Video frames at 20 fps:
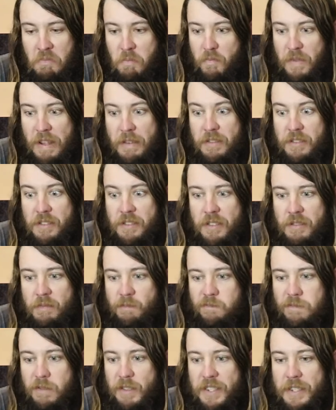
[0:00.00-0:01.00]
Never
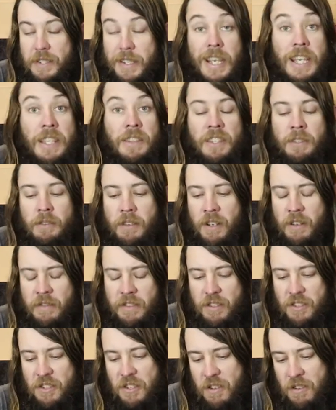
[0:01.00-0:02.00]
really seen this, I don't know if
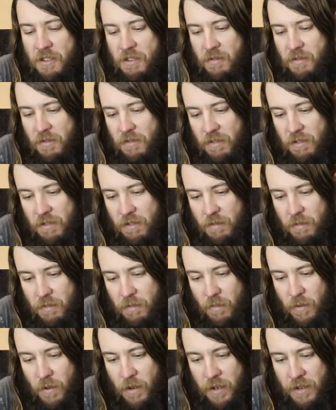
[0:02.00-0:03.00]
it's new or
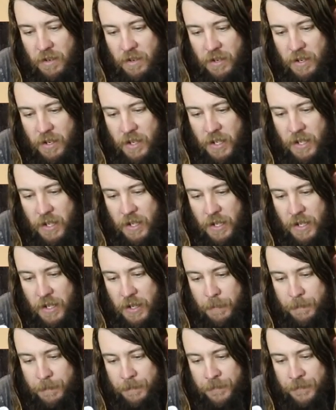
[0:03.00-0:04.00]
what.
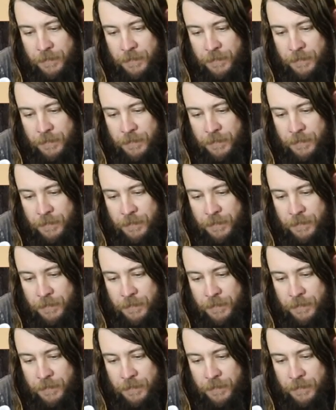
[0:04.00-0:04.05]
So